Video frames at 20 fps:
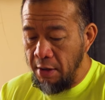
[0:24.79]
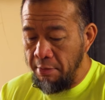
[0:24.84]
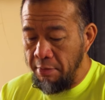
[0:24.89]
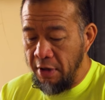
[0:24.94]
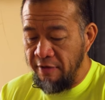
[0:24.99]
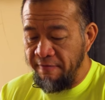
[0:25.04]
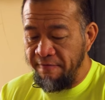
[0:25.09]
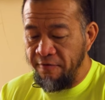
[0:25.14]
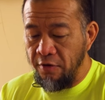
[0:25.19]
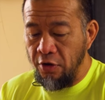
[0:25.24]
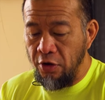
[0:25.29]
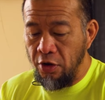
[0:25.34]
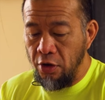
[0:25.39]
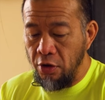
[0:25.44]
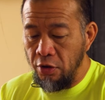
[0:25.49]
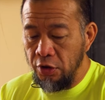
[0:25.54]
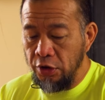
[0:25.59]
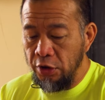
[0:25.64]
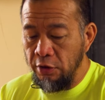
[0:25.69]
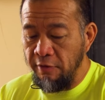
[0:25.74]
but for
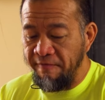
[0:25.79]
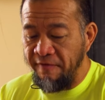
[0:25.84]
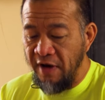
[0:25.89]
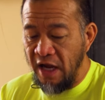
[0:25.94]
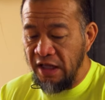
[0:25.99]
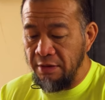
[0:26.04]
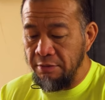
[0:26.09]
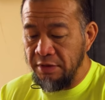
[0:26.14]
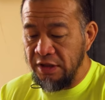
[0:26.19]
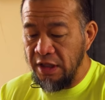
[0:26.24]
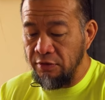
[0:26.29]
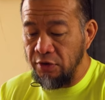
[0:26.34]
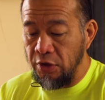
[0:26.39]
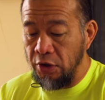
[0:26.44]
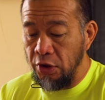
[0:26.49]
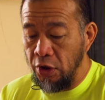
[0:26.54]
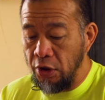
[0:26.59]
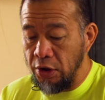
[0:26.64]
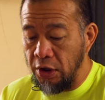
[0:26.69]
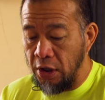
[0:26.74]
those who find themselves
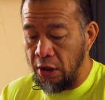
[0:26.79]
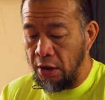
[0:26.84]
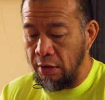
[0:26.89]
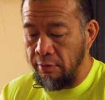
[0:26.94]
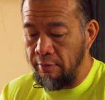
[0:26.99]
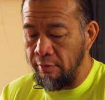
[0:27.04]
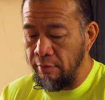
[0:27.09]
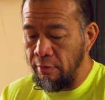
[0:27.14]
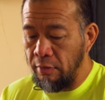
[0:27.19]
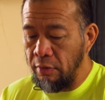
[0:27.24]
looking